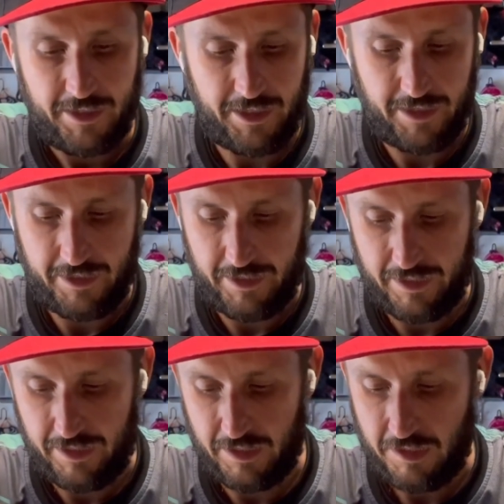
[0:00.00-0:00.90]
and
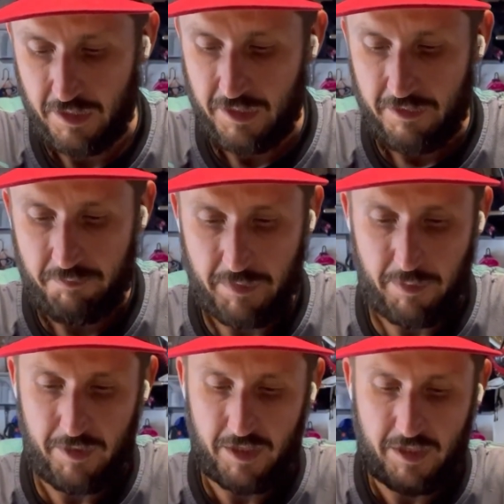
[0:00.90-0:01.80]
then
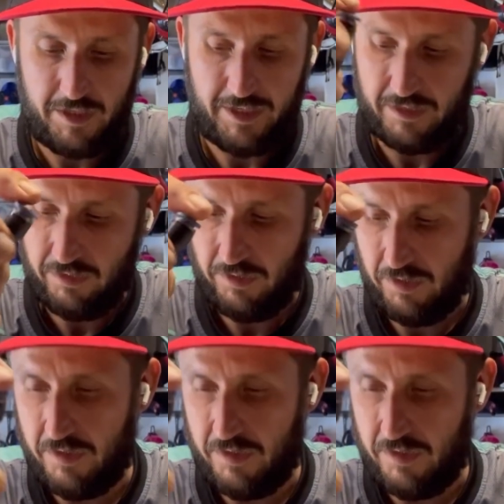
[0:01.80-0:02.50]
maybe a connector or